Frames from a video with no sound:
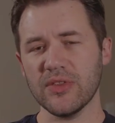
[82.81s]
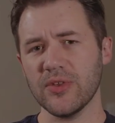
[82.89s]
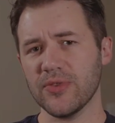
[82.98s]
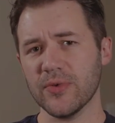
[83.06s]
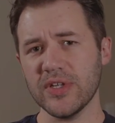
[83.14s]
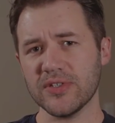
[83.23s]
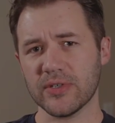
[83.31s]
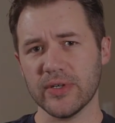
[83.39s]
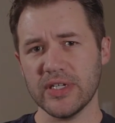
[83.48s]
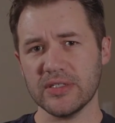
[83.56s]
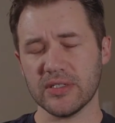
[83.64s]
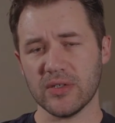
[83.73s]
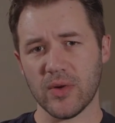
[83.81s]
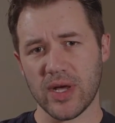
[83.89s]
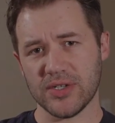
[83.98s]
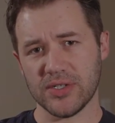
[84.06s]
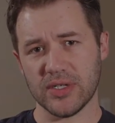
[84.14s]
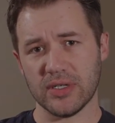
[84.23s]
The three screens in
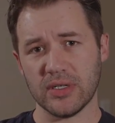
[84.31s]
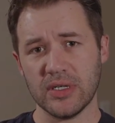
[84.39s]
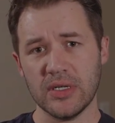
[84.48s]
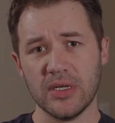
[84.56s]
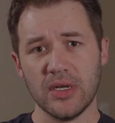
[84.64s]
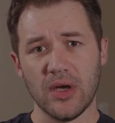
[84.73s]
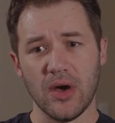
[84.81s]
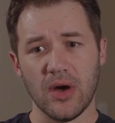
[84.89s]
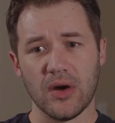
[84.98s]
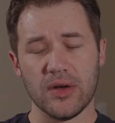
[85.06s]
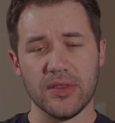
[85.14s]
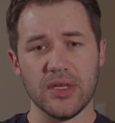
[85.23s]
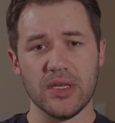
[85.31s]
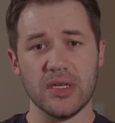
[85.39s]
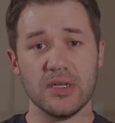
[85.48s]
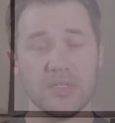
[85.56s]
question are the